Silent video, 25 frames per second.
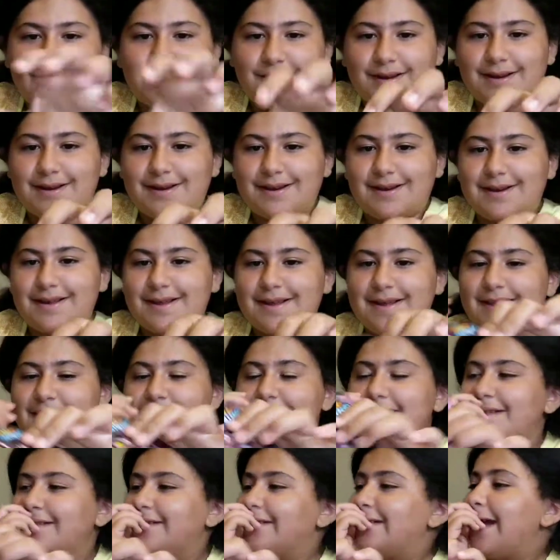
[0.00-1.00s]
right, let's
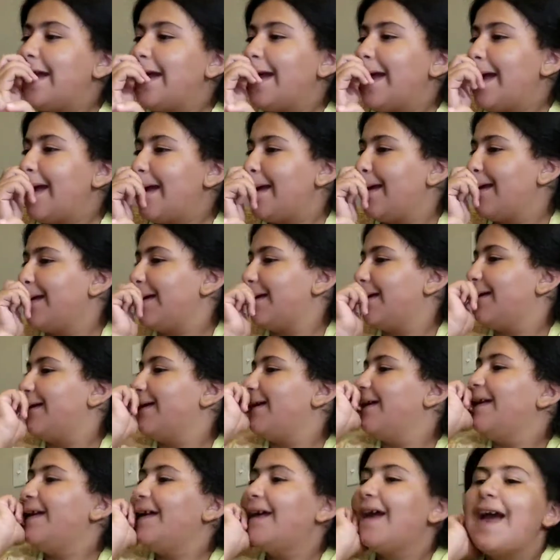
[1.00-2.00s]
go.
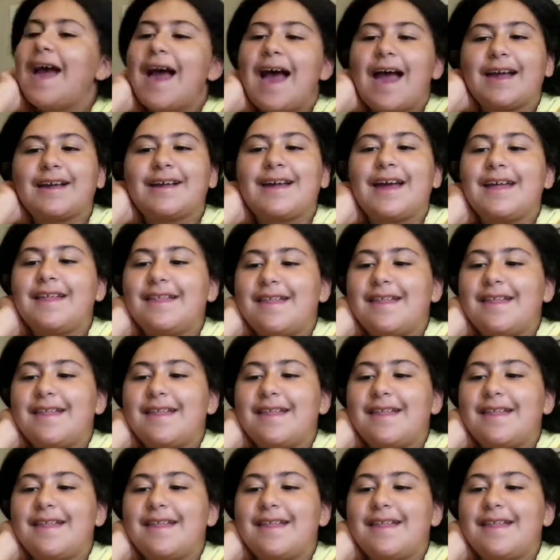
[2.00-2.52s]
Let's I can't